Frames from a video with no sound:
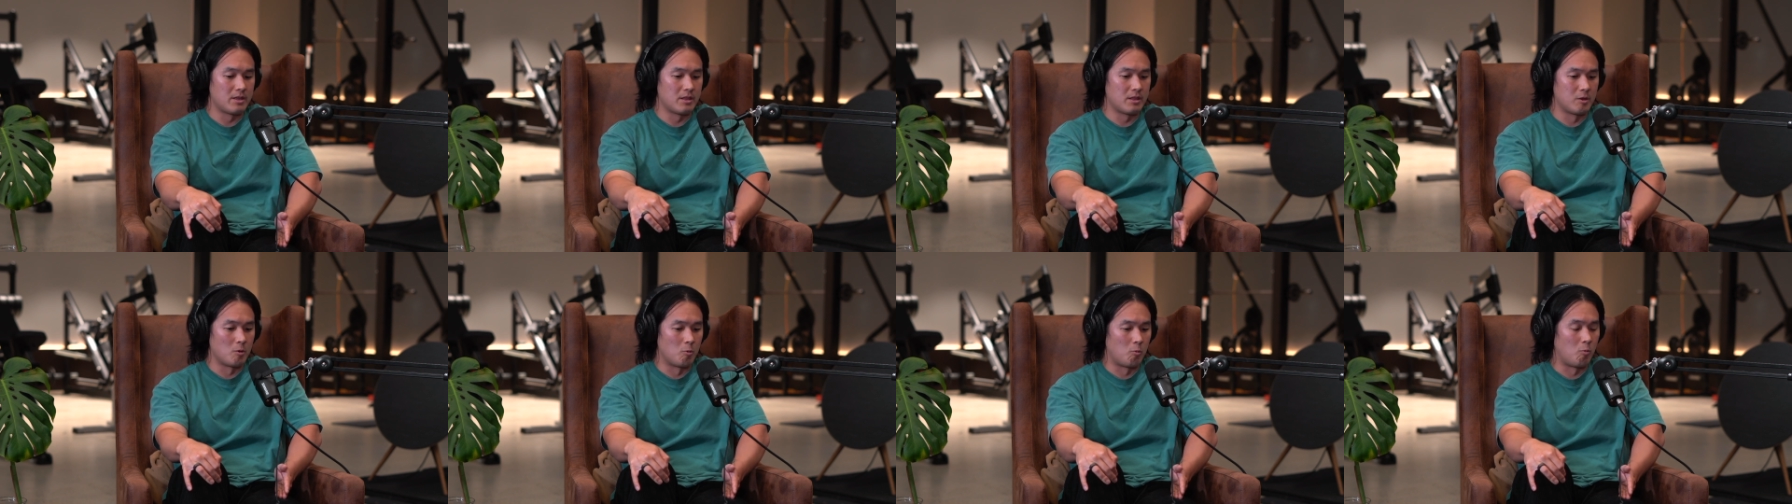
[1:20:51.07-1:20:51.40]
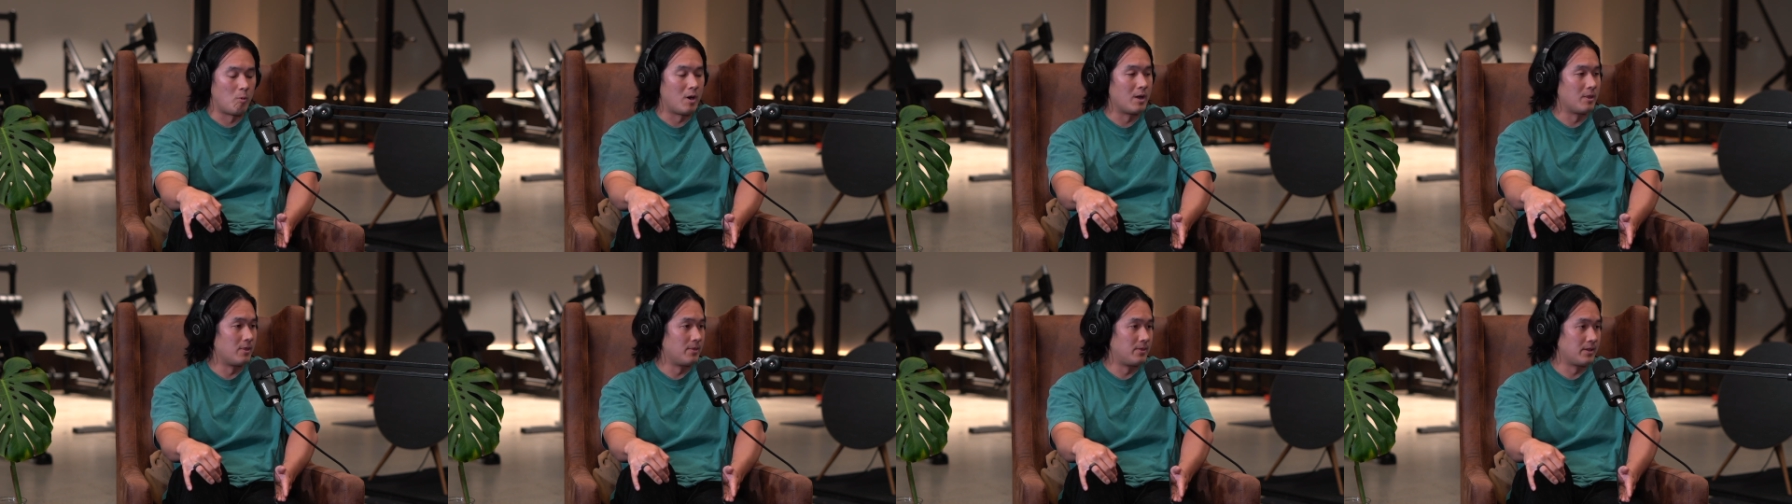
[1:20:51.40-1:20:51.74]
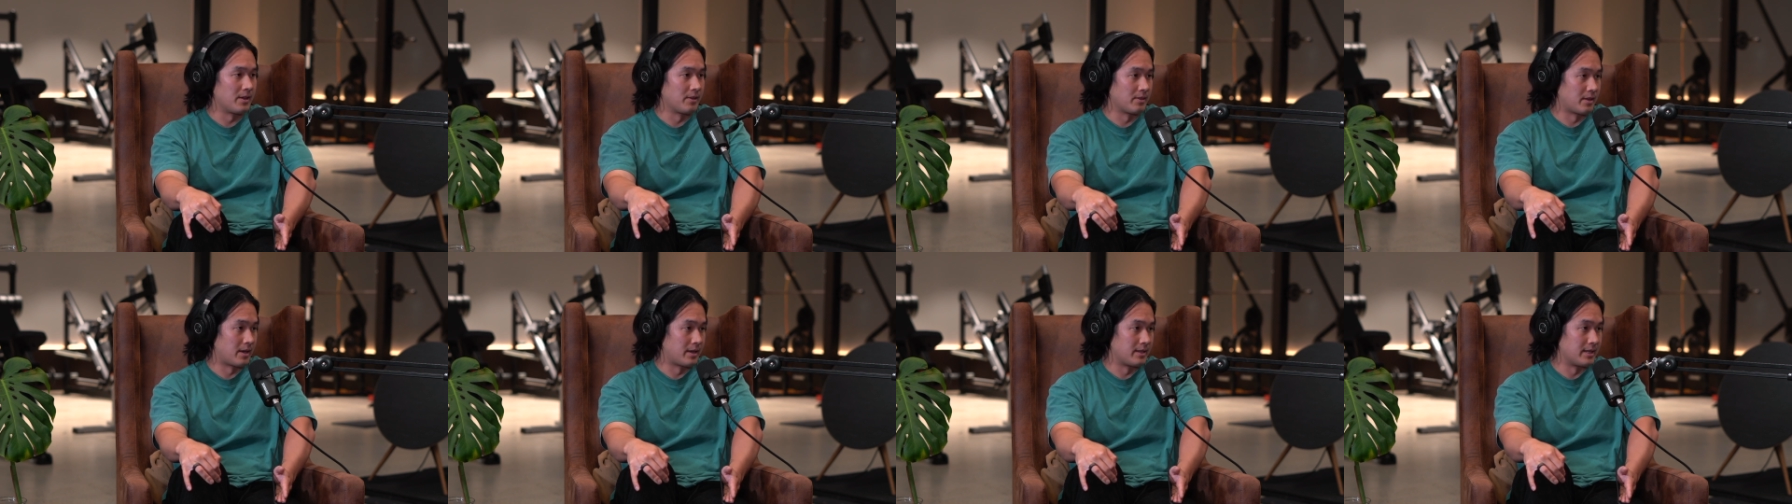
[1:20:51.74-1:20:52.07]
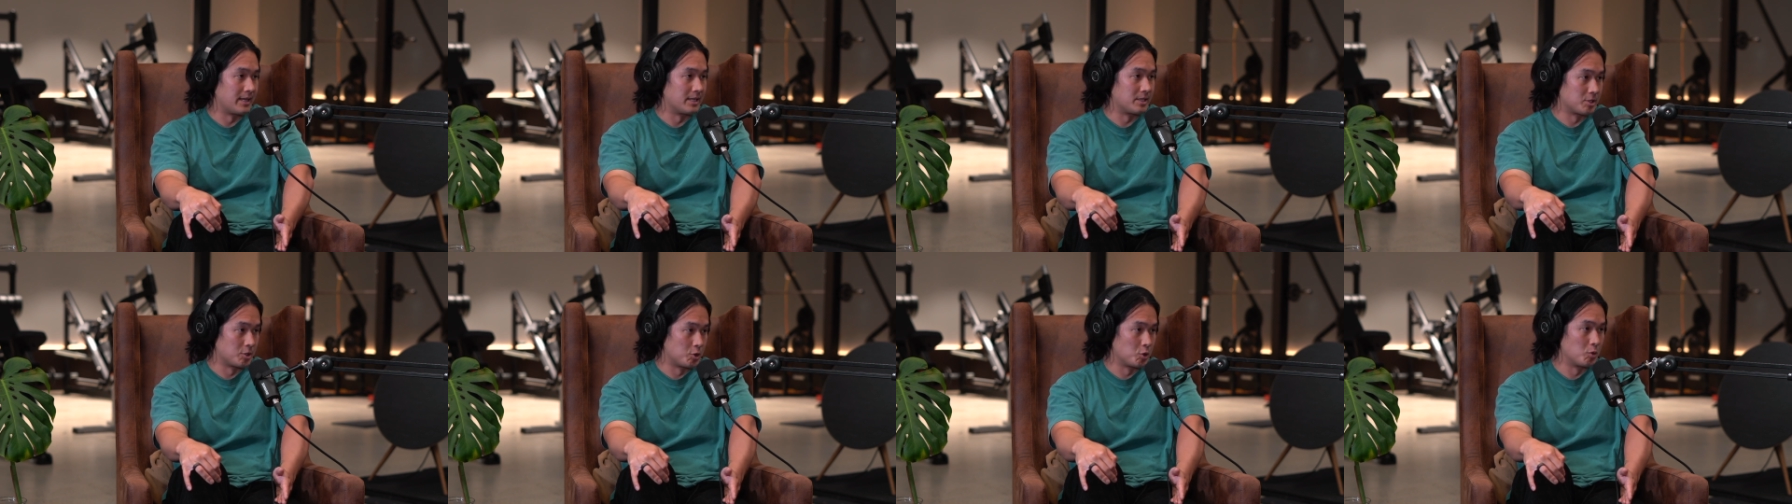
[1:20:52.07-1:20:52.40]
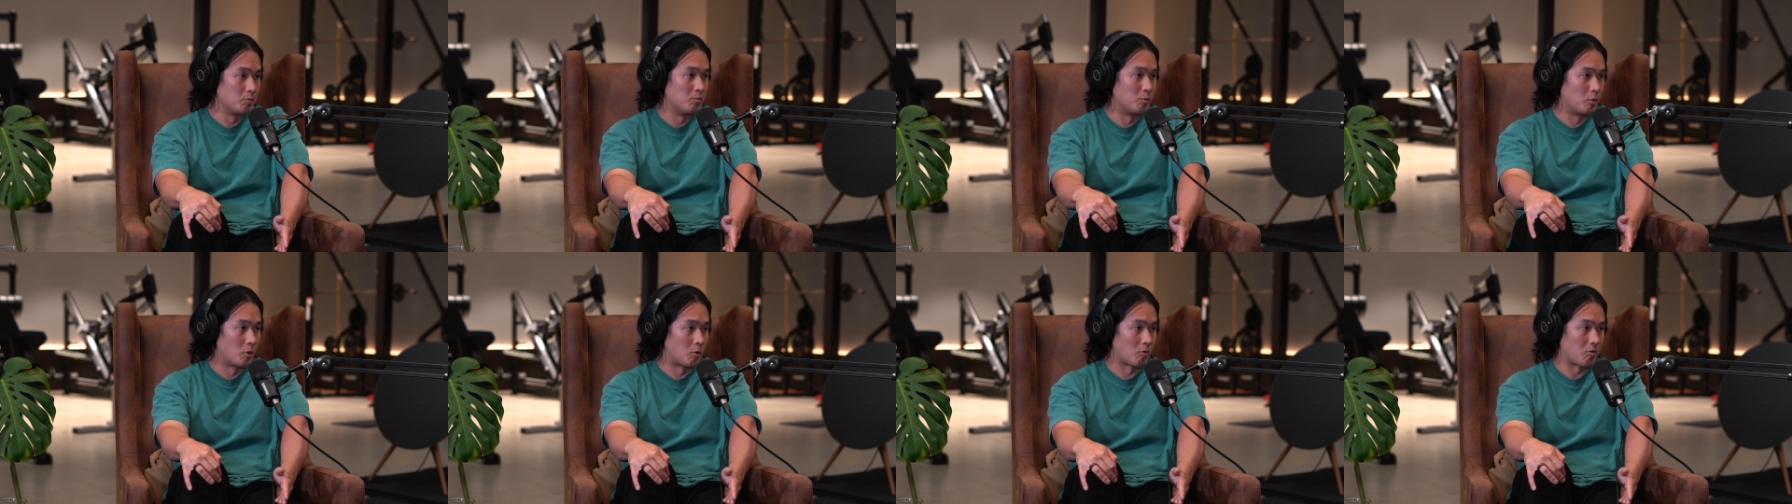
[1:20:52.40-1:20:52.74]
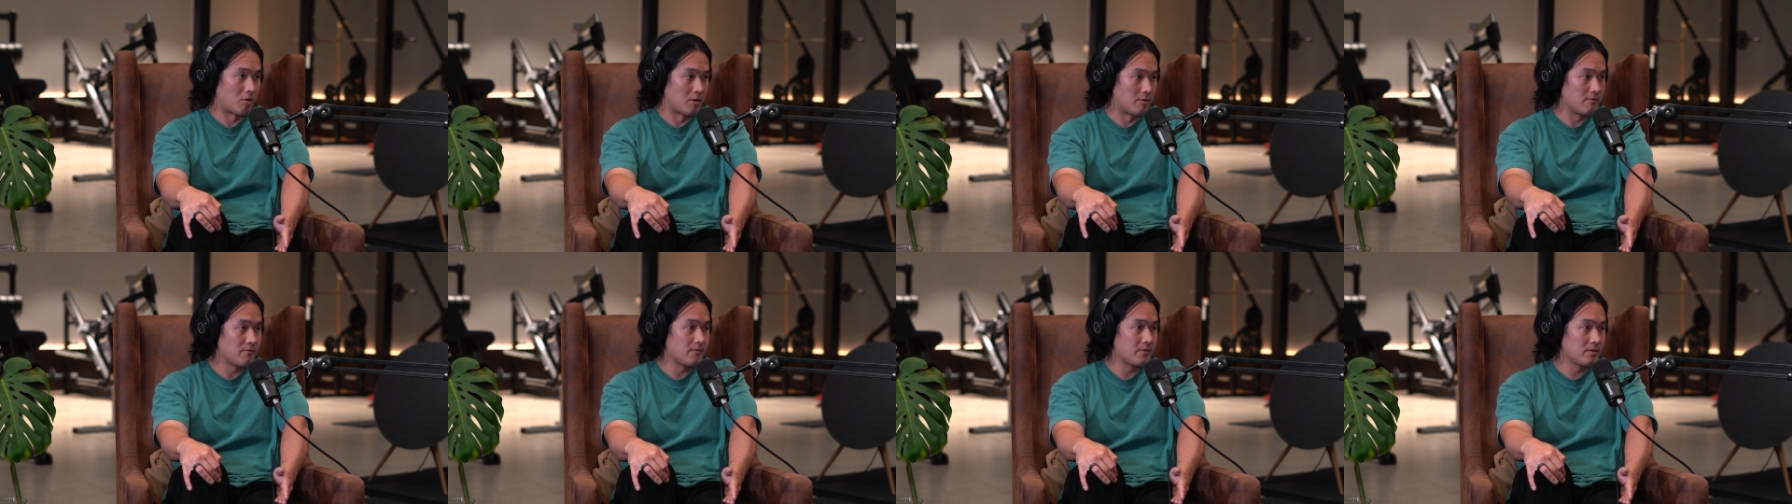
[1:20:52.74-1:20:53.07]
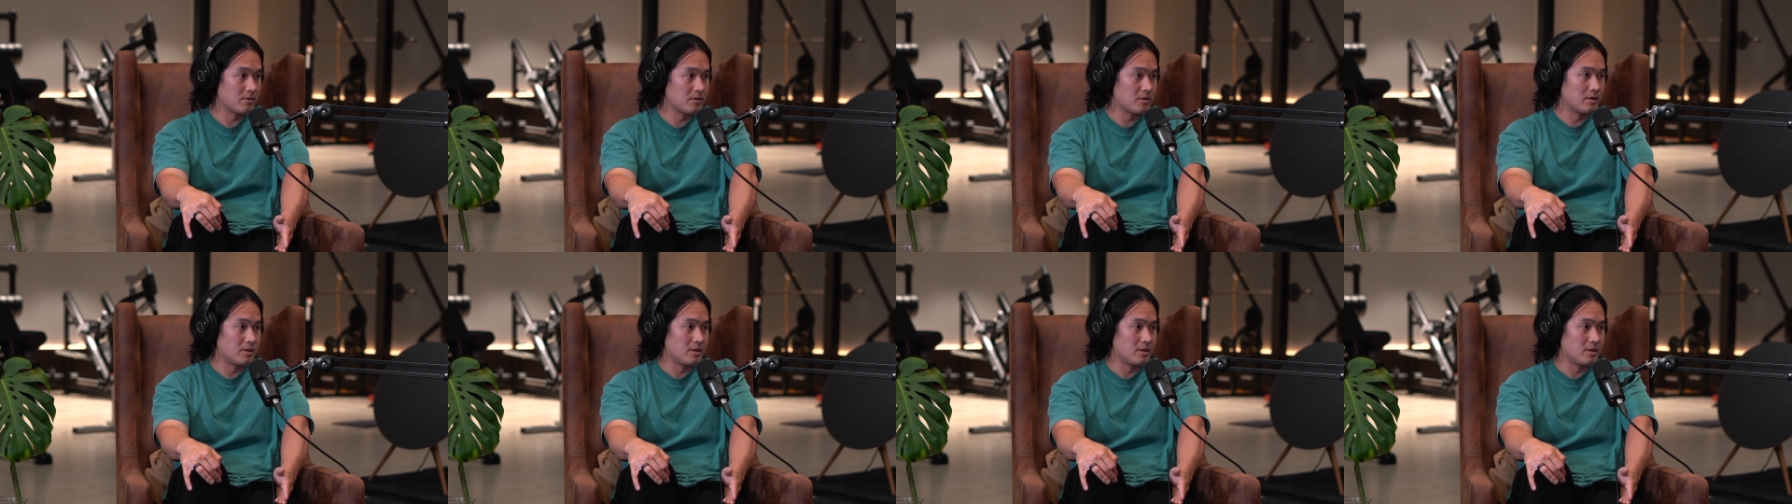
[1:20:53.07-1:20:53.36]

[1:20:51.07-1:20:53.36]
the one thing that I needed to do more of.